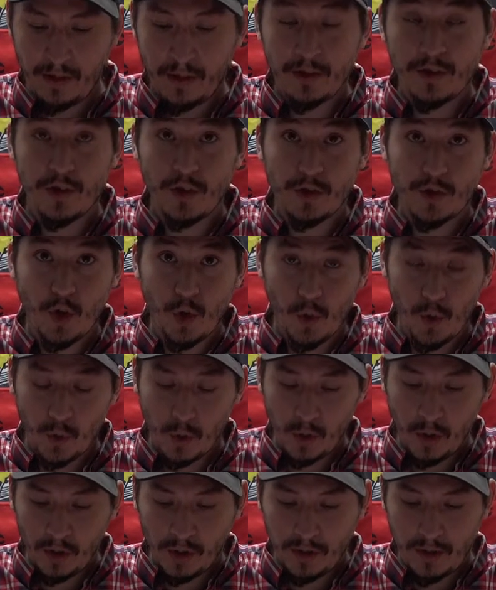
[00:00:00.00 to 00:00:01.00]
The
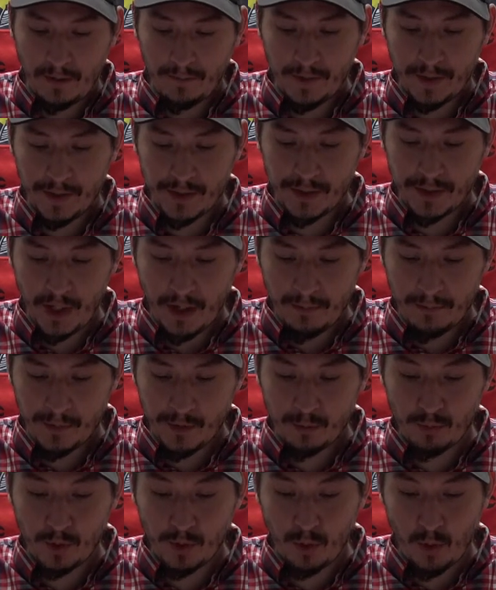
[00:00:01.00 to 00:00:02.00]
total of the
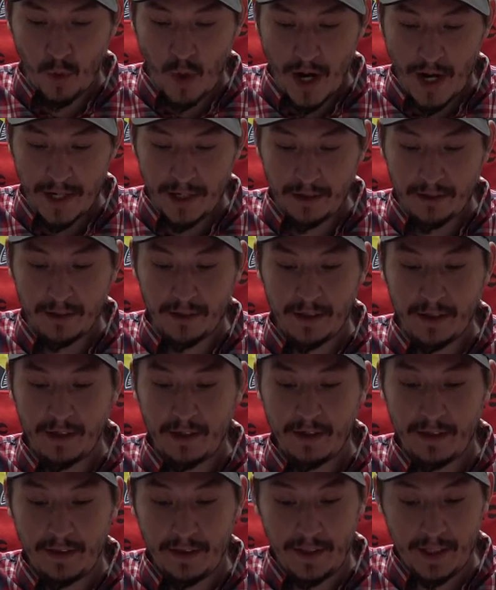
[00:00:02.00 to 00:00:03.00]
sums required
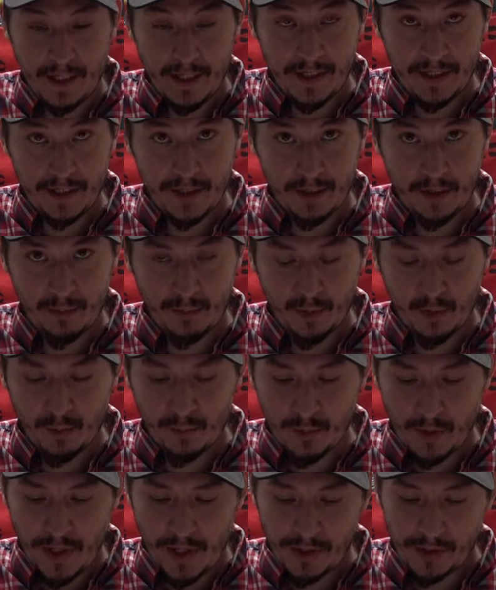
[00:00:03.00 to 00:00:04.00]
this
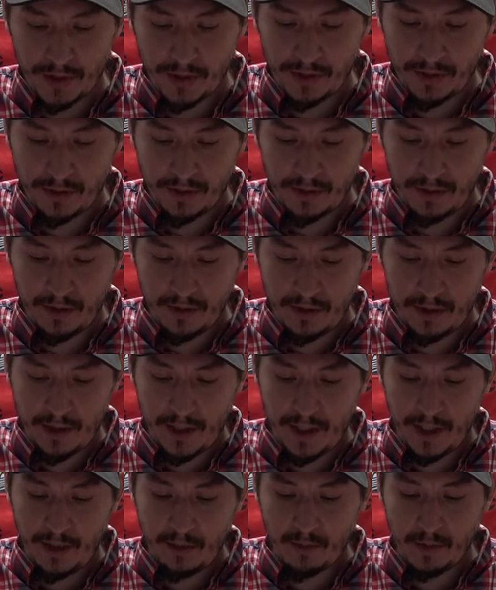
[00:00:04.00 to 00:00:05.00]
appropriation
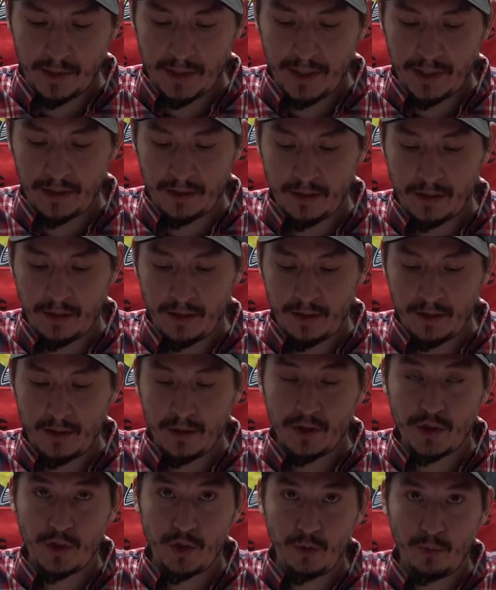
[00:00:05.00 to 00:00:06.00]
equaling
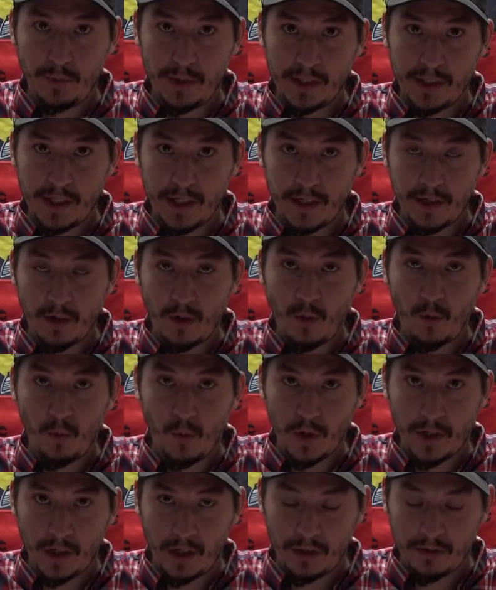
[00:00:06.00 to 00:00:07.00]

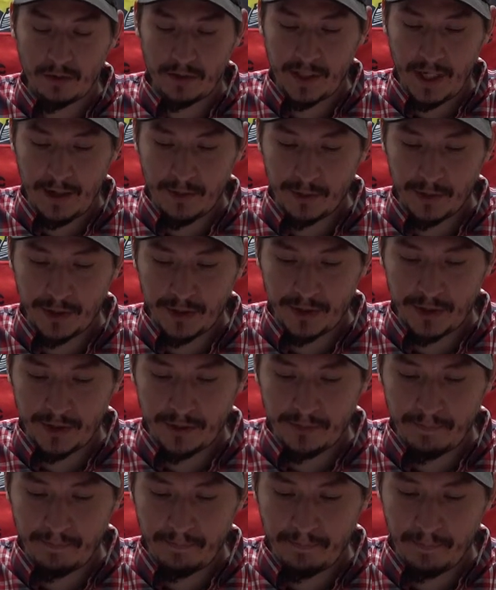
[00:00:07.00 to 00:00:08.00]
$2,100,000.
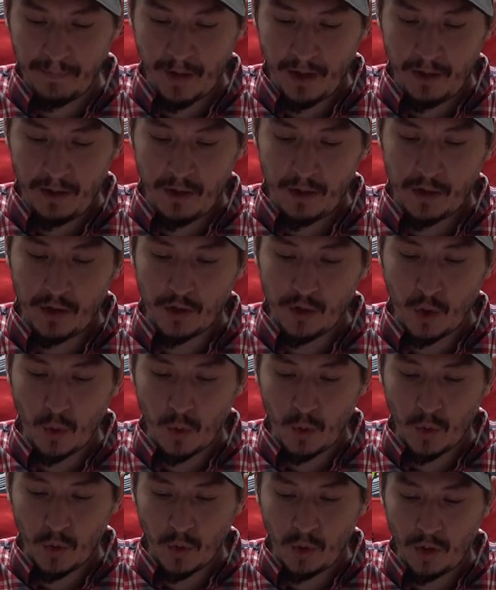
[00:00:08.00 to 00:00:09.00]
The
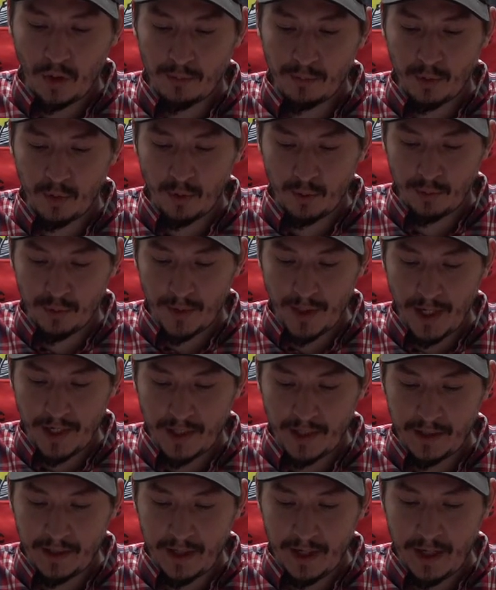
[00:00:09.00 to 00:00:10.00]
total
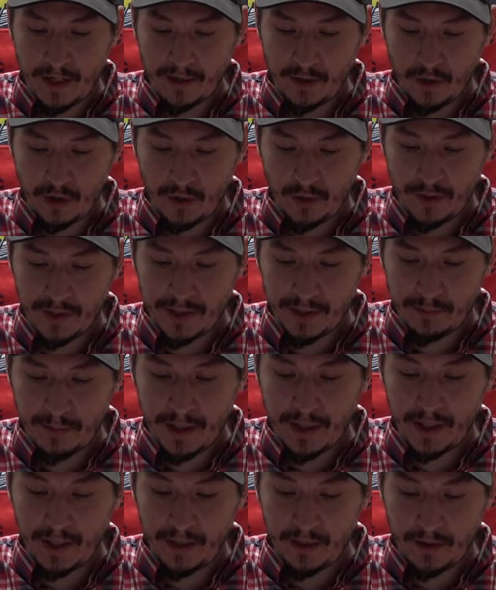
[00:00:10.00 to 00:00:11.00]
appropriated and current
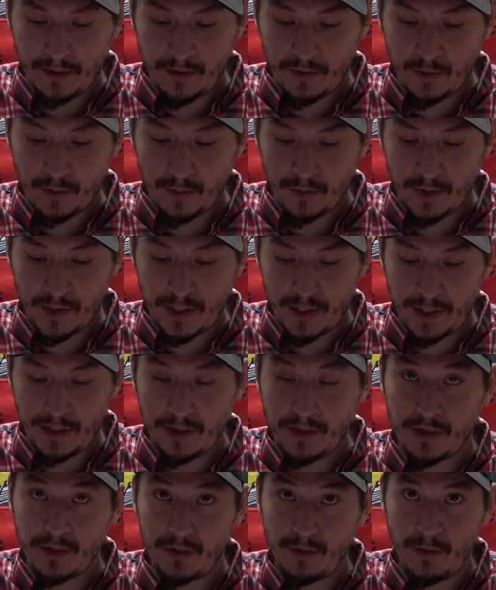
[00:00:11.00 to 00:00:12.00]
spending authority
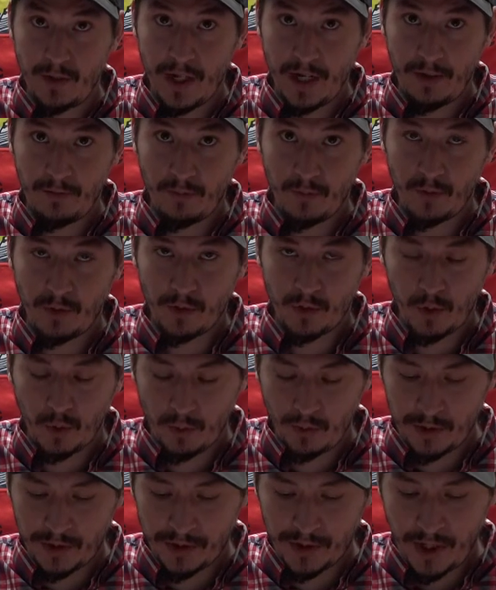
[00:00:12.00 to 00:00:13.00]
to date for a
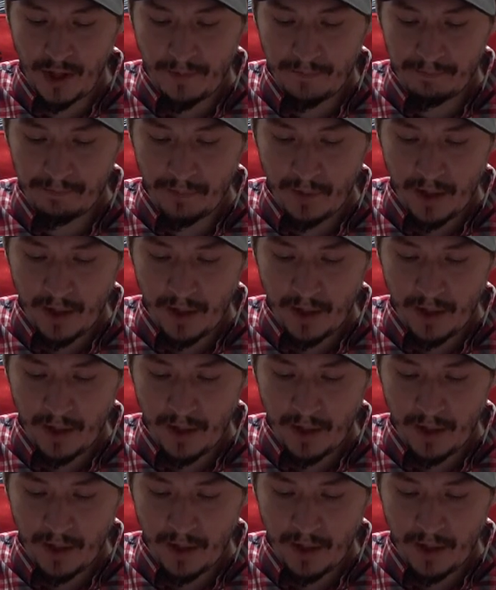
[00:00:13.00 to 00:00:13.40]
total sum